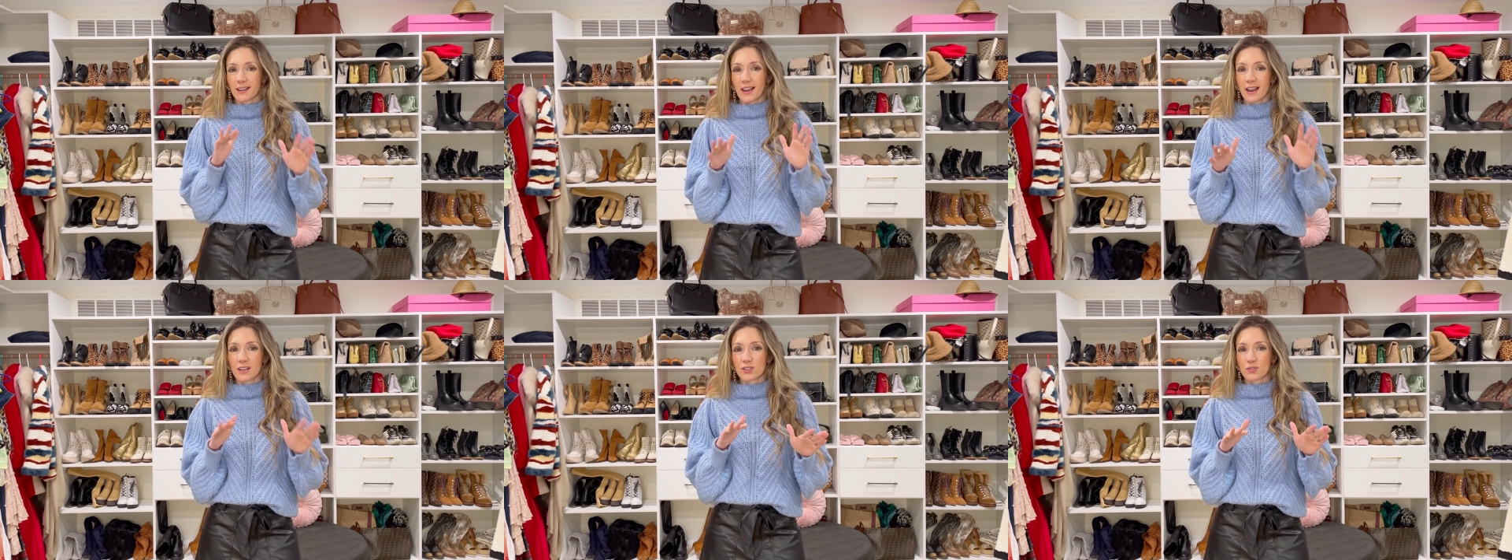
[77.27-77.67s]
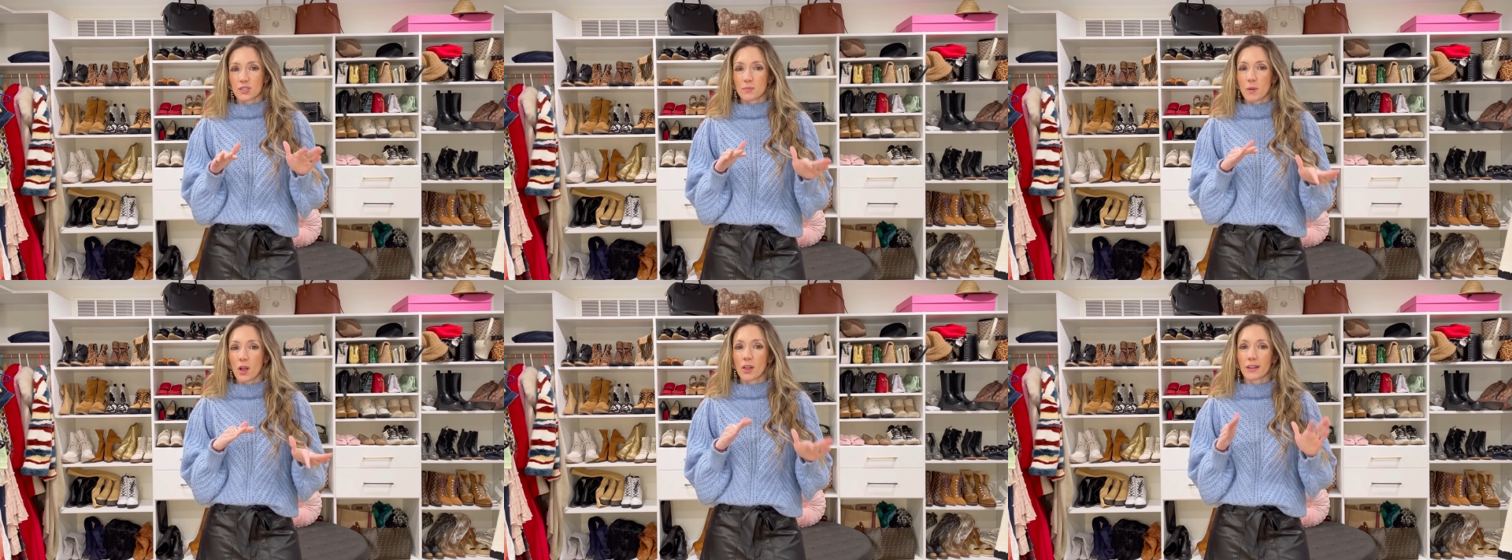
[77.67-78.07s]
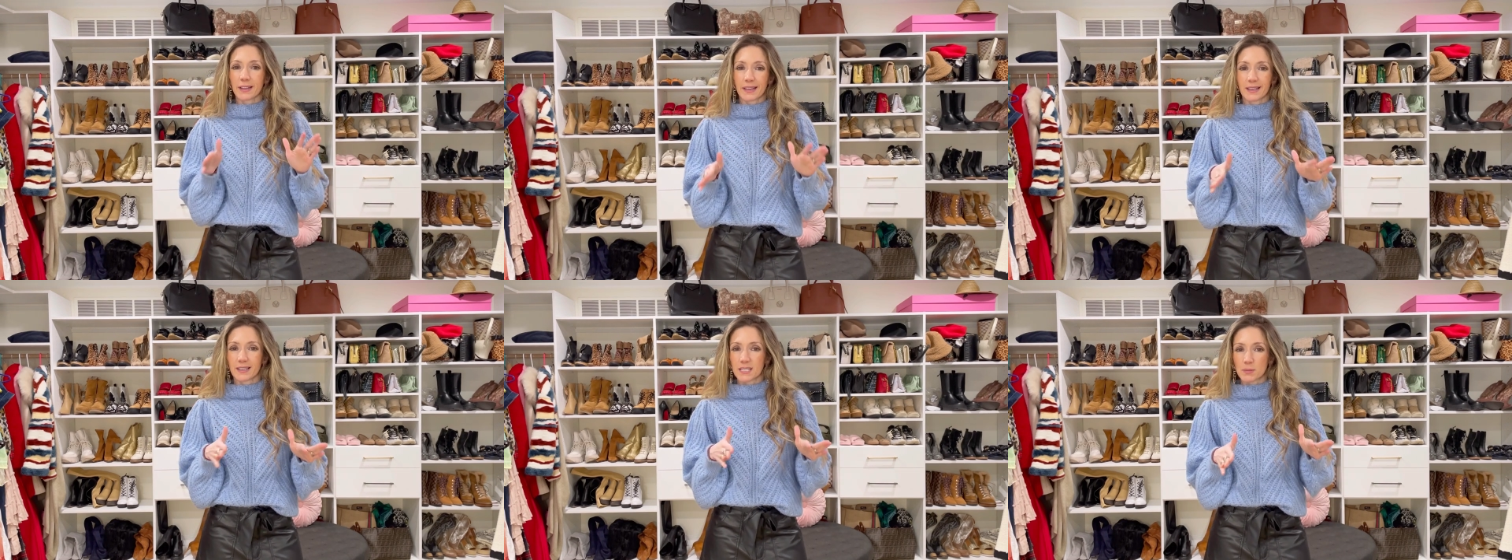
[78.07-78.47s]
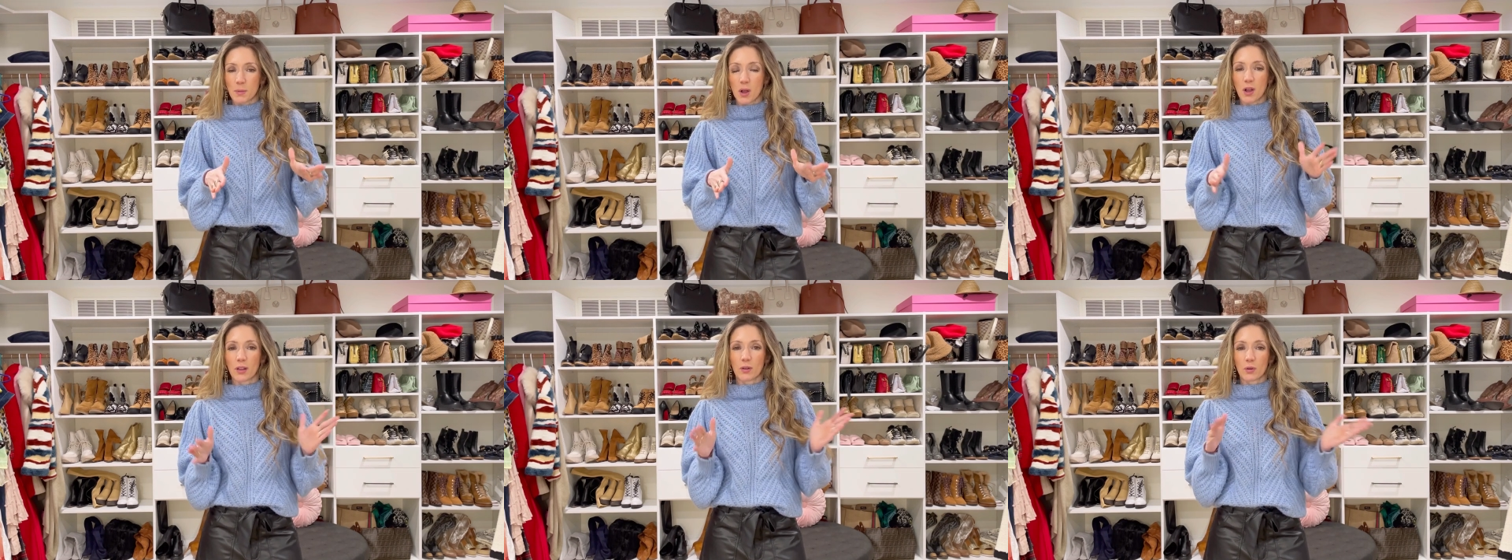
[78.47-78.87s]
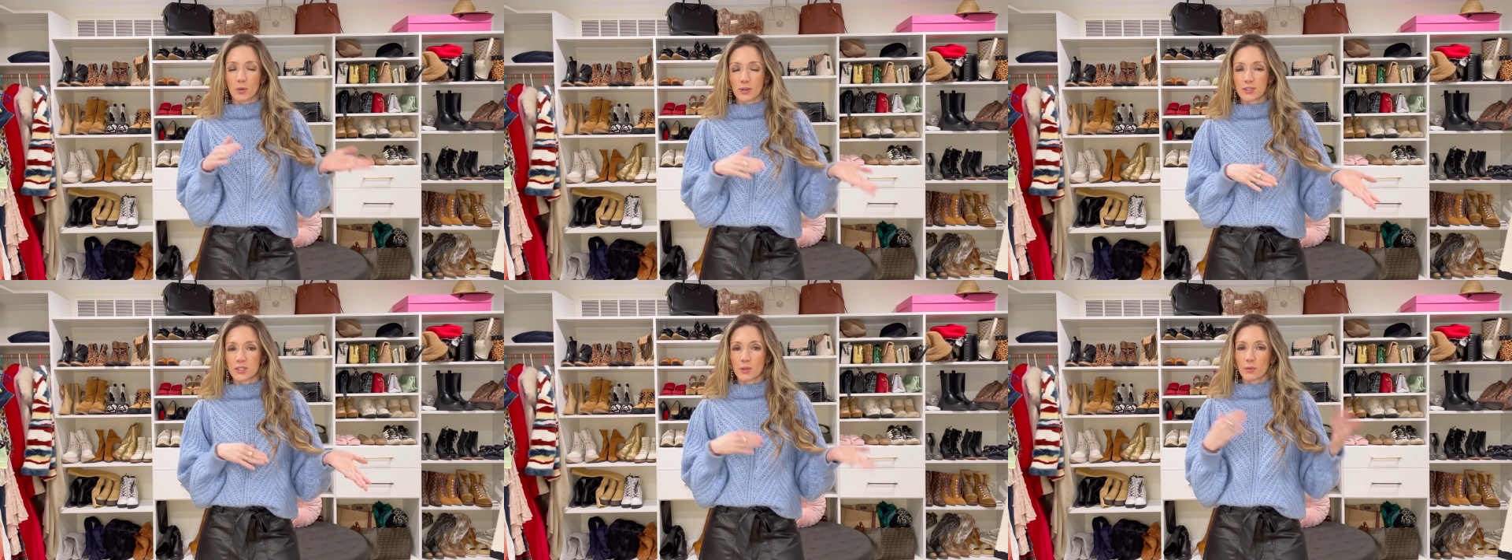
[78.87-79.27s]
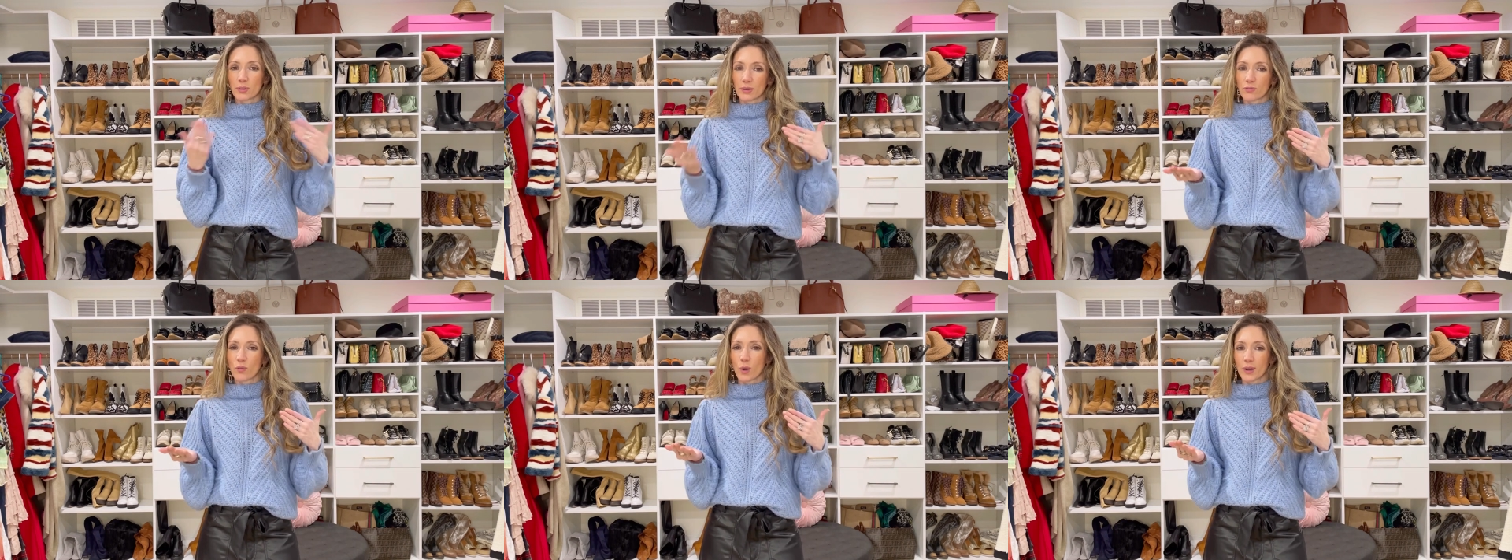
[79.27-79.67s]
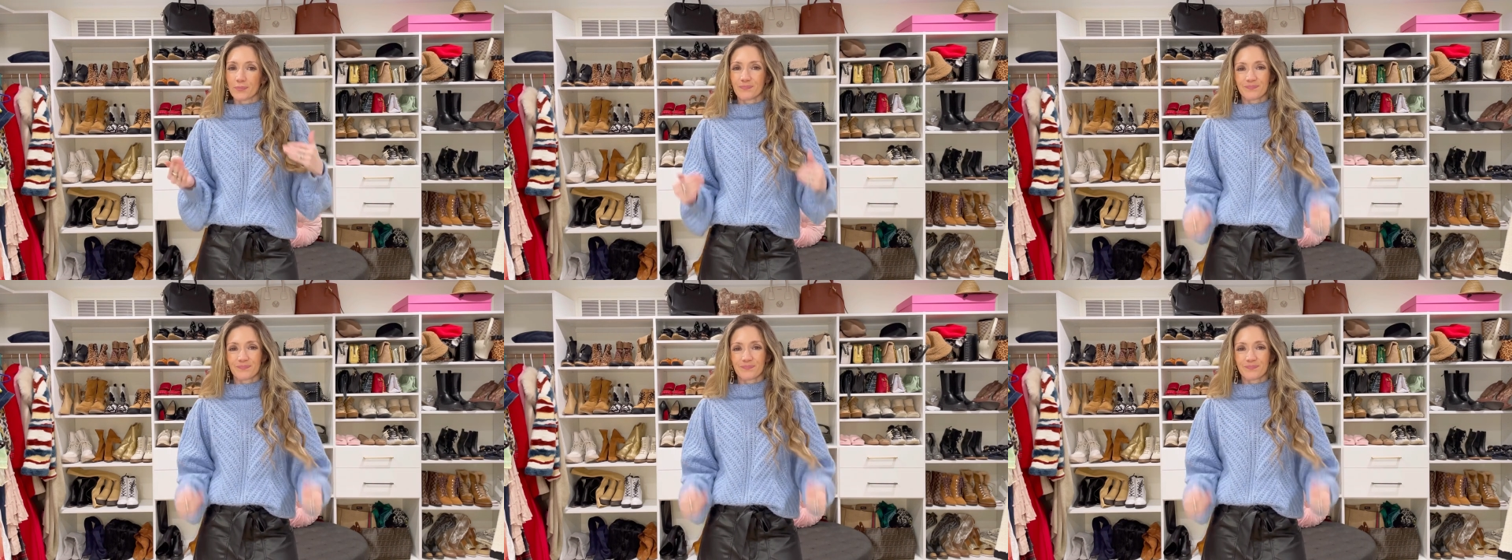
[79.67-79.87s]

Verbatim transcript: extra small and a small, or a zero and a four.